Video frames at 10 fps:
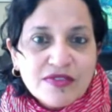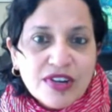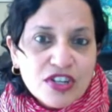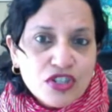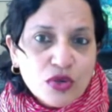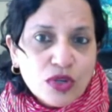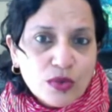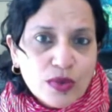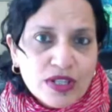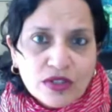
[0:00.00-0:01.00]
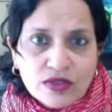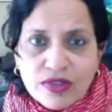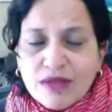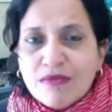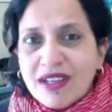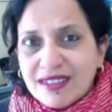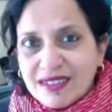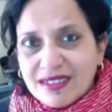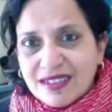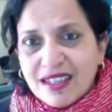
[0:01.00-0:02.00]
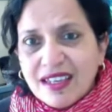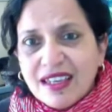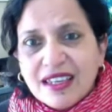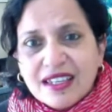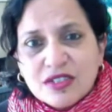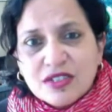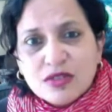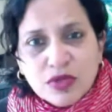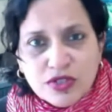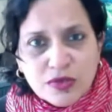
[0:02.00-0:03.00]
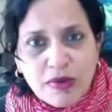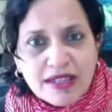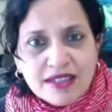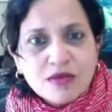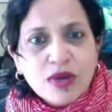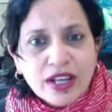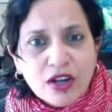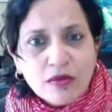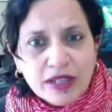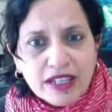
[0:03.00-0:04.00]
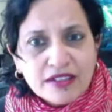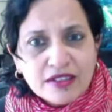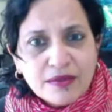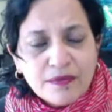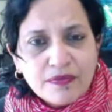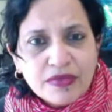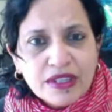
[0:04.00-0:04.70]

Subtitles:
It's a very short window, 3 months is what you spend in Y Combinator.